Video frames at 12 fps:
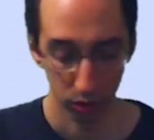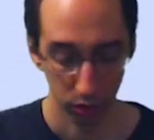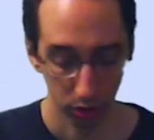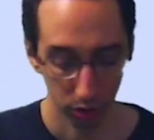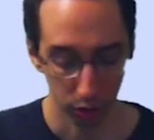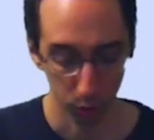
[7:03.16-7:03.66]

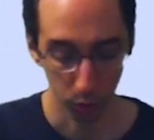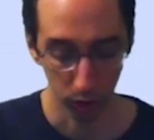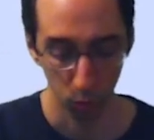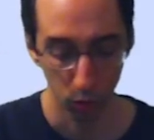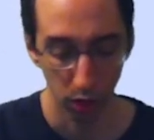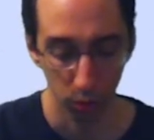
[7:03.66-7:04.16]
That's
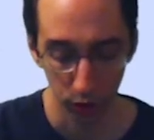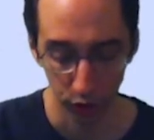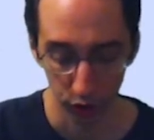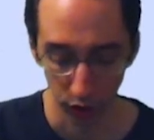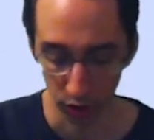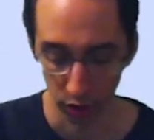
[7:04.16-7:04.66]
working well with each
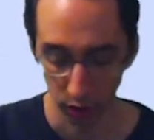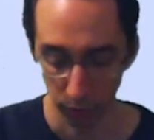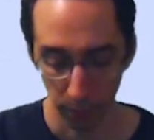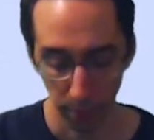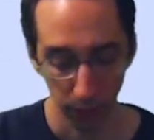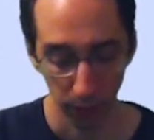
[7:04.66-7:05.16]
other.
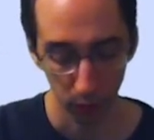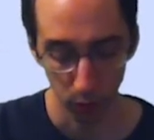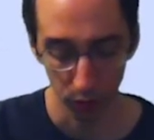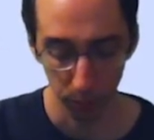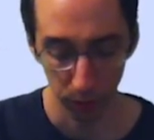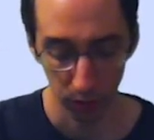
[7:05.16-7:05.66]
So
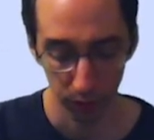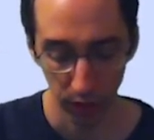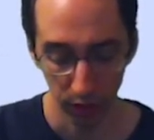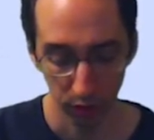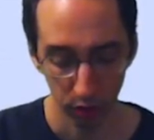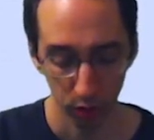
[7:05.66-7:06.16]
that's completely
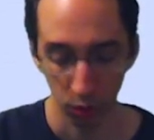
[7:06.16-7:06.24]
fine too.